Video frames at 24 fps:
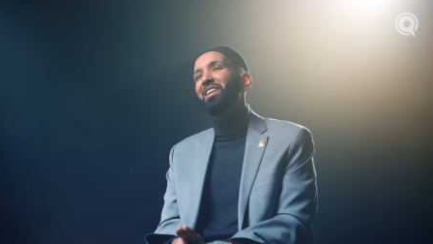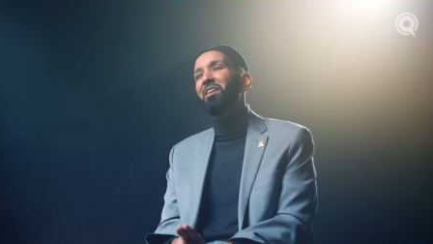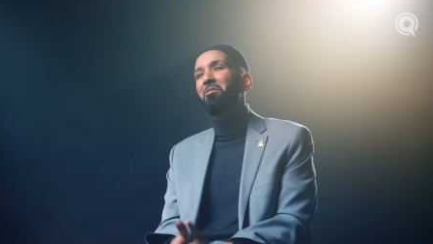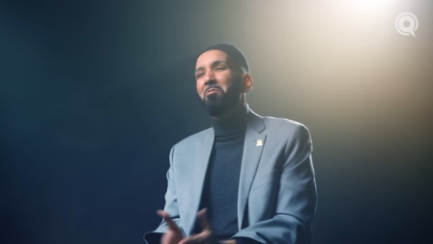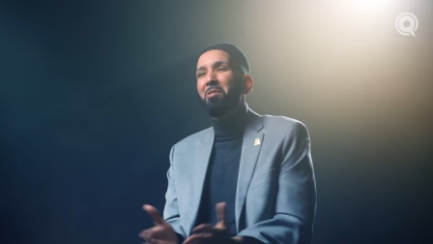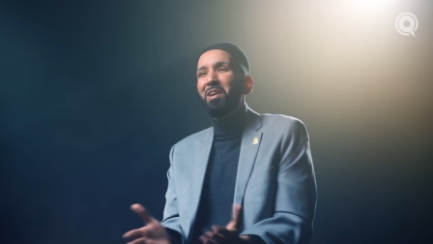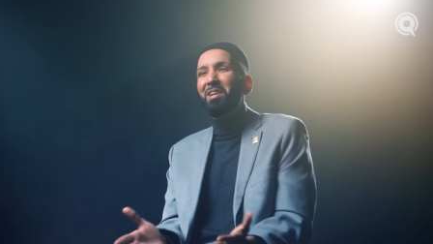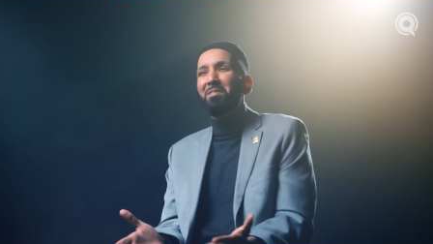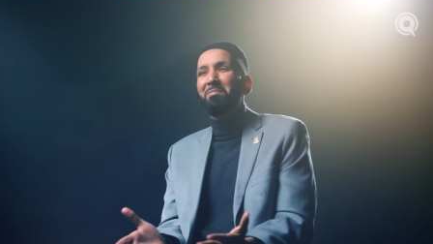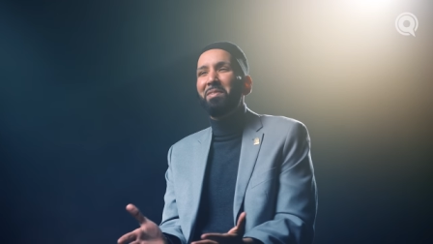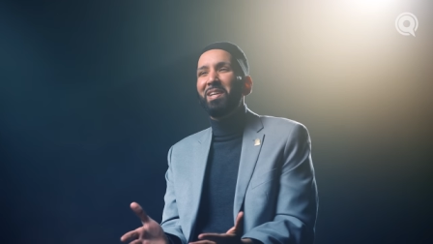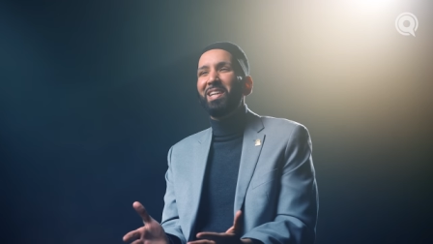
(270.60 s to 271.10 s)
Now,
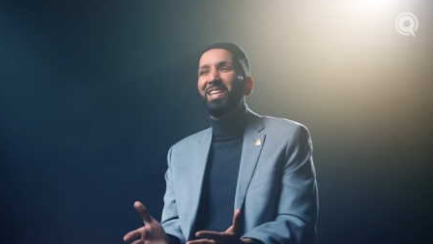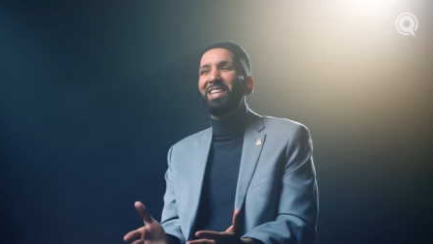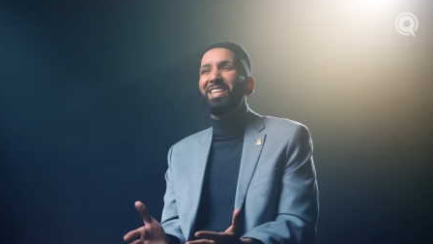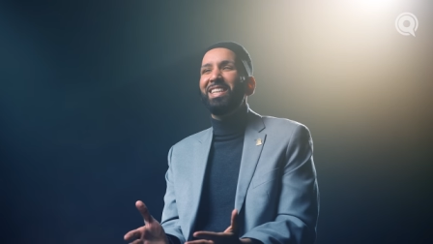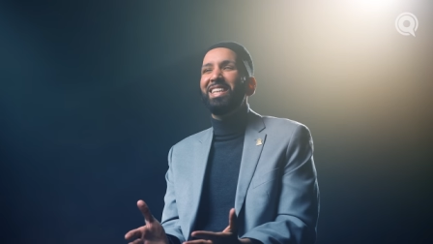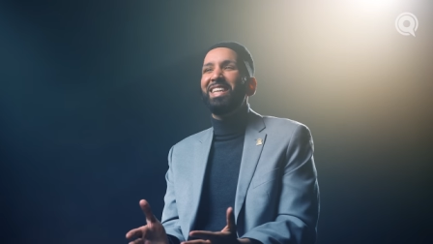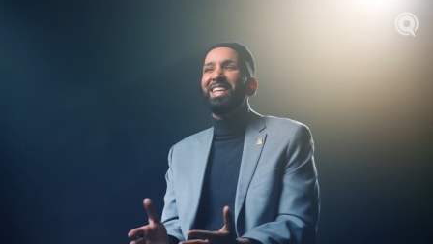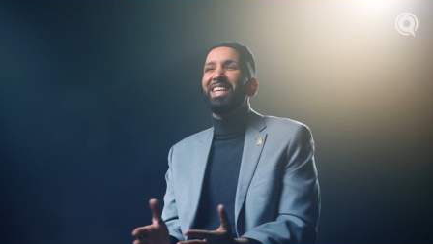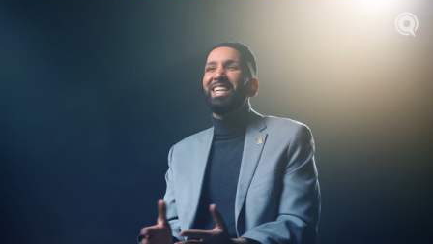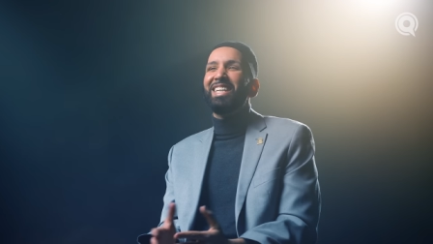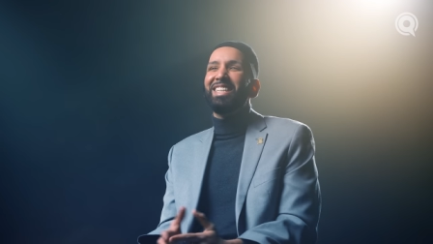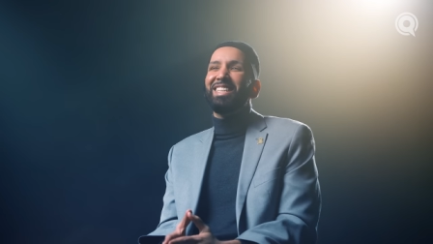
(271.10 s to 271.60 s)
wait a minute.
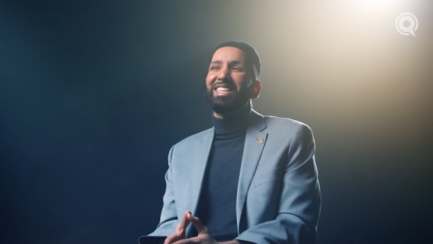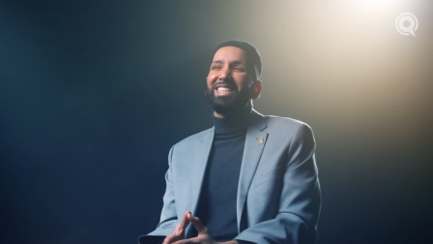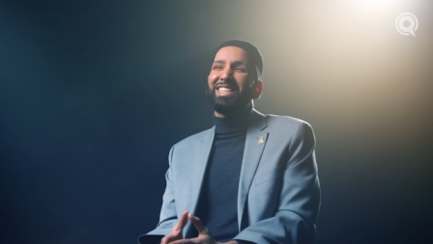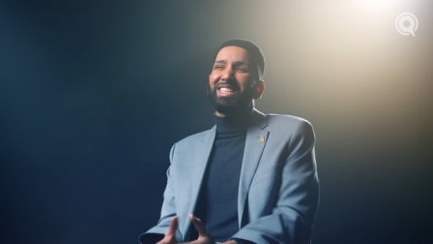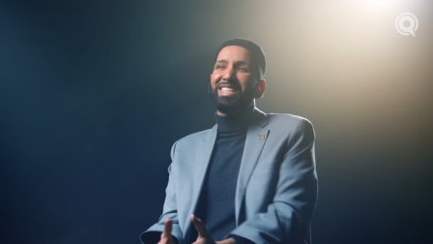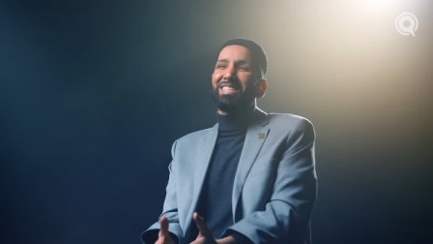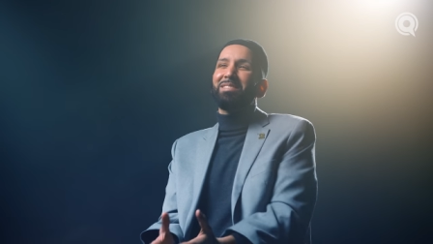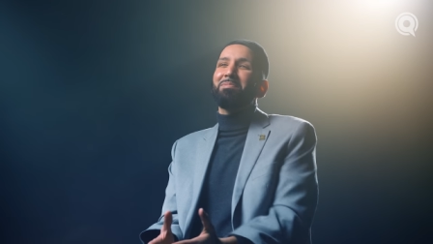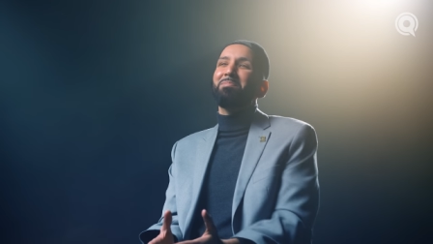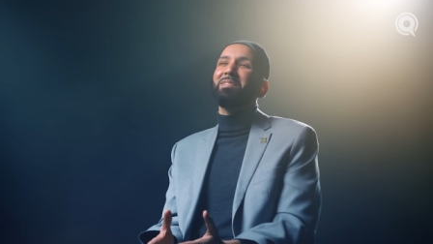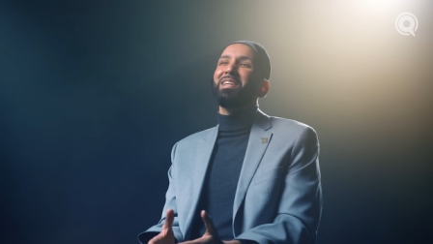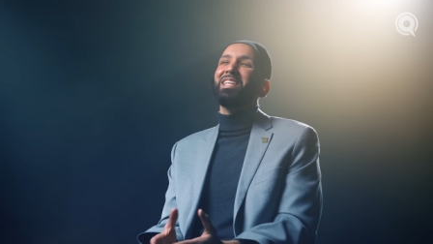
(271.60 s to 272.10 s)
Does
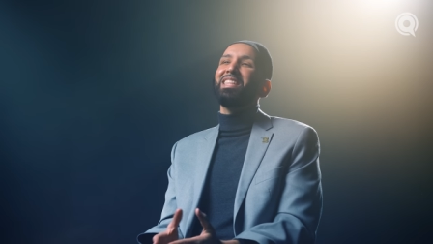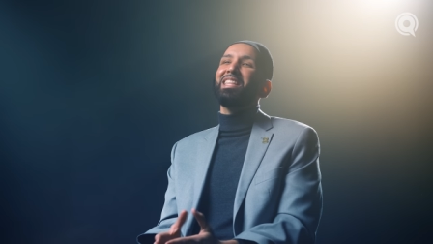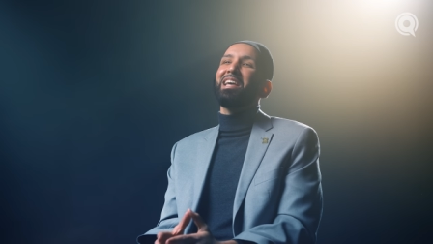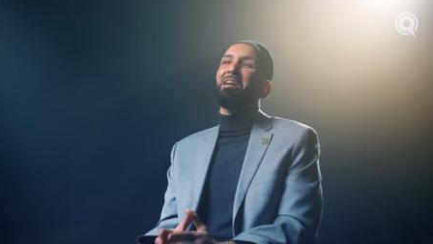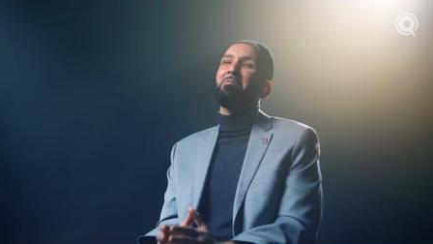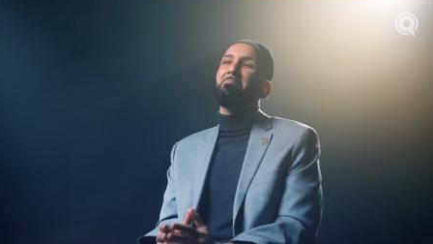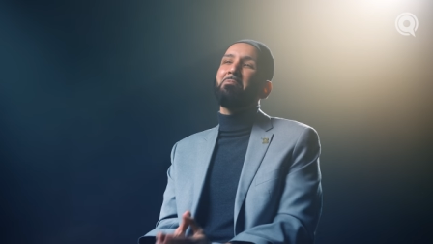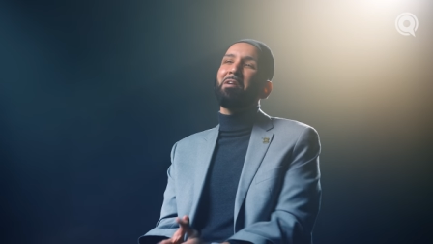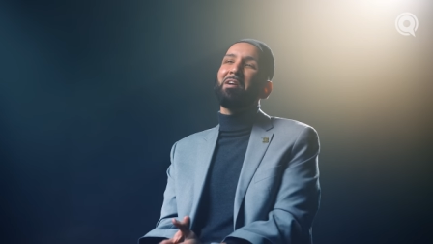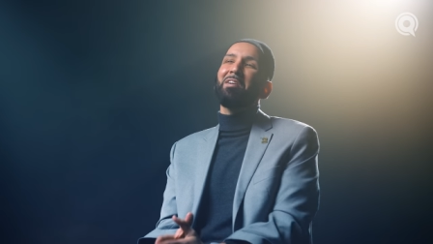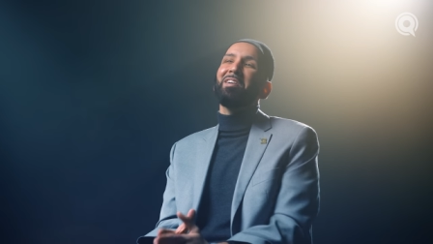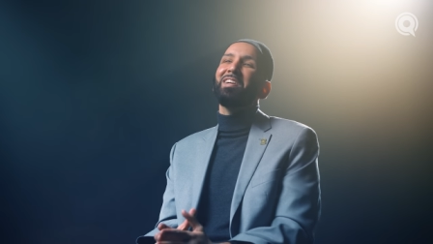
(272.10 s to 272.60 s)
this mean
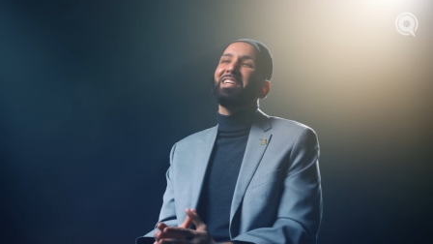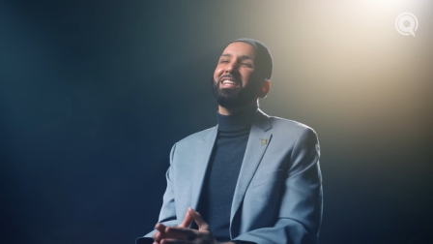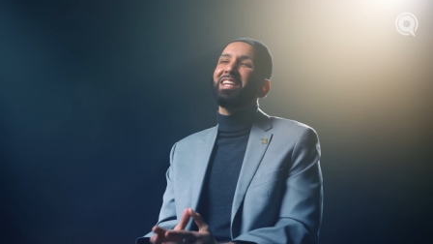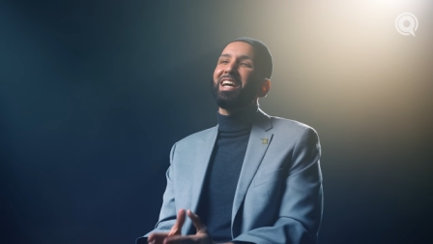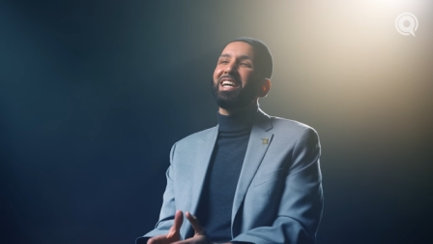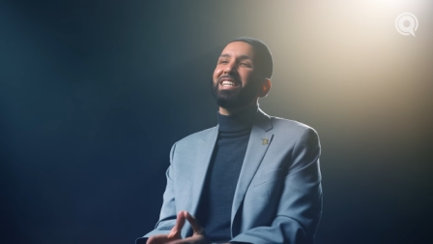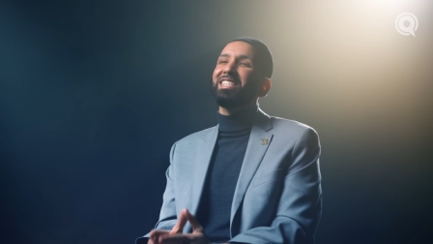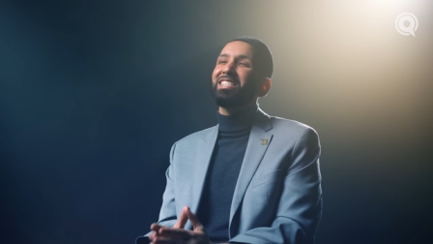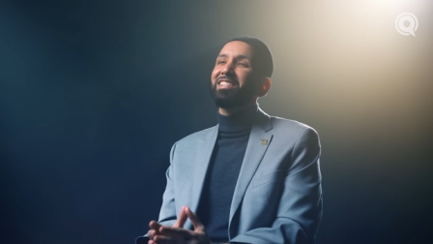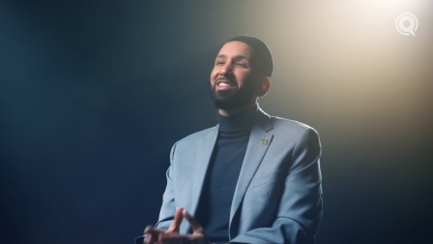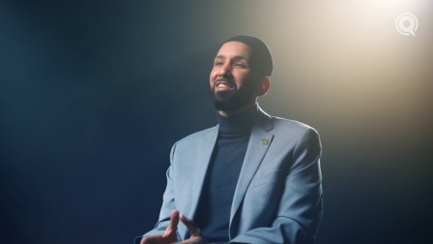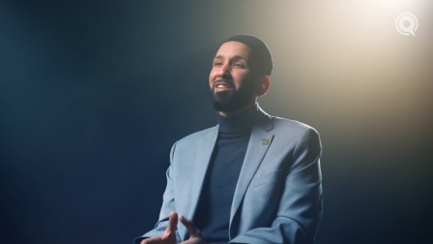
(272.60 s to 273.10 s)
that wearing
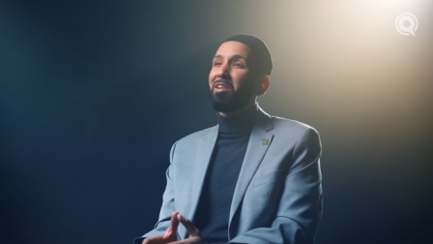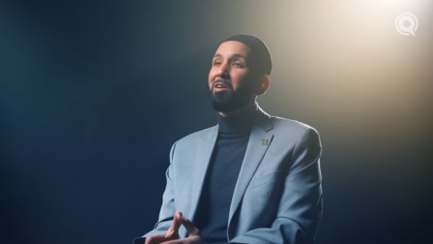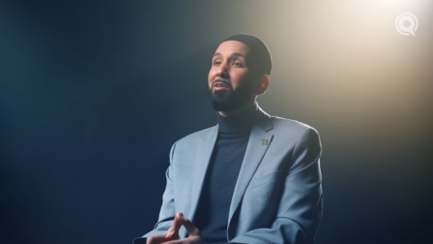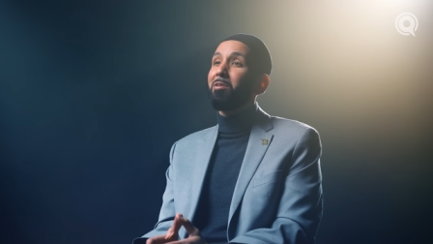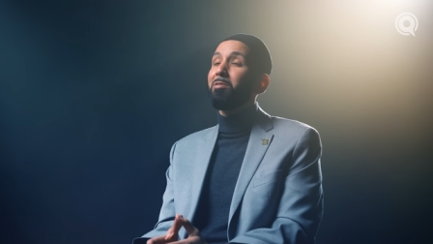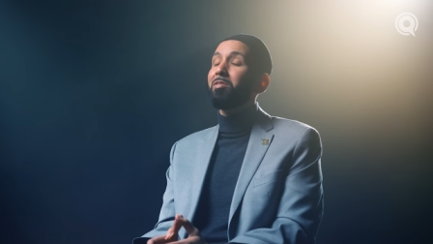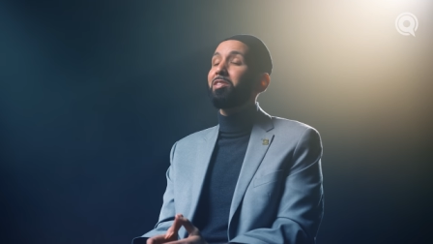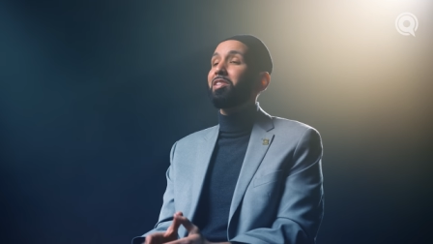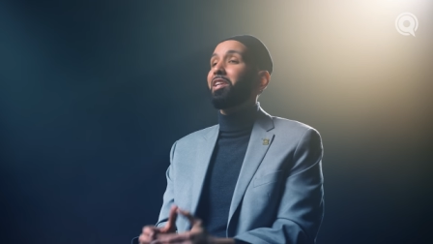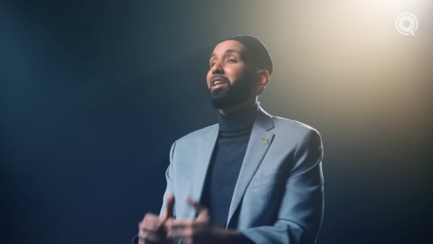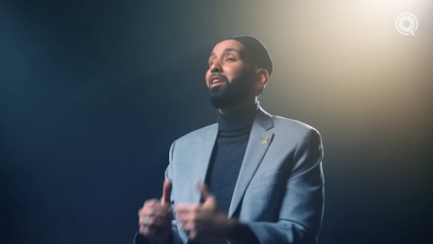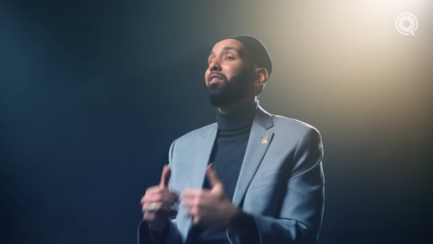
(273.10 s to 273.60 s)
nice
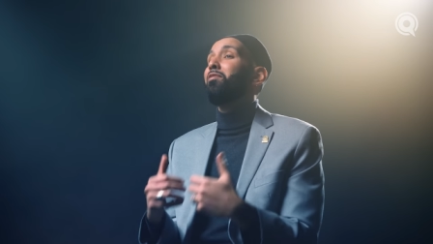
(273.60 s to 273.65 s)
clothes,